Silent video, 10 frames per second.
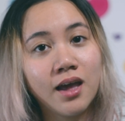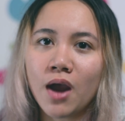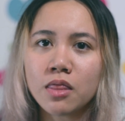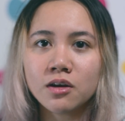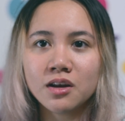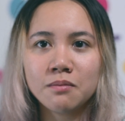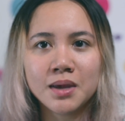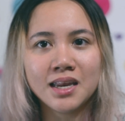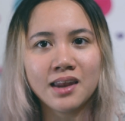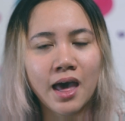Rather than
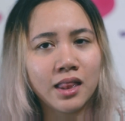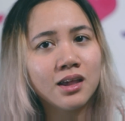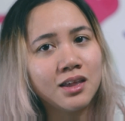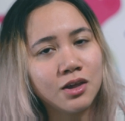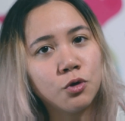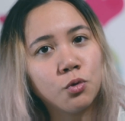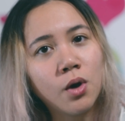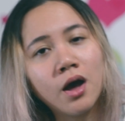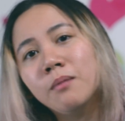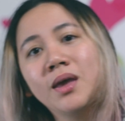me telling
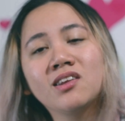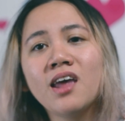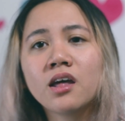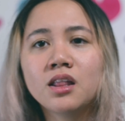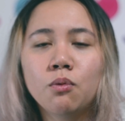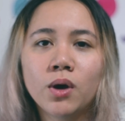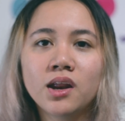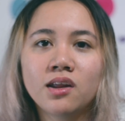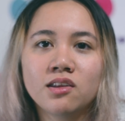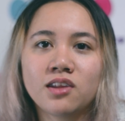you exactly what
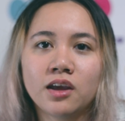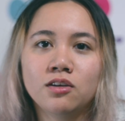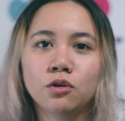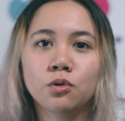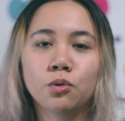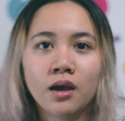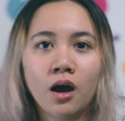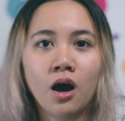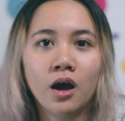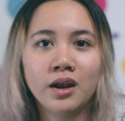it is I do
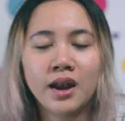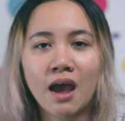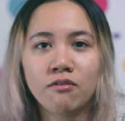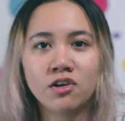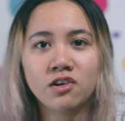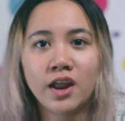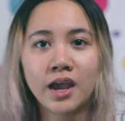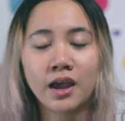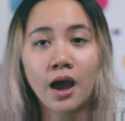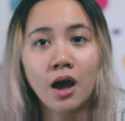on an average day,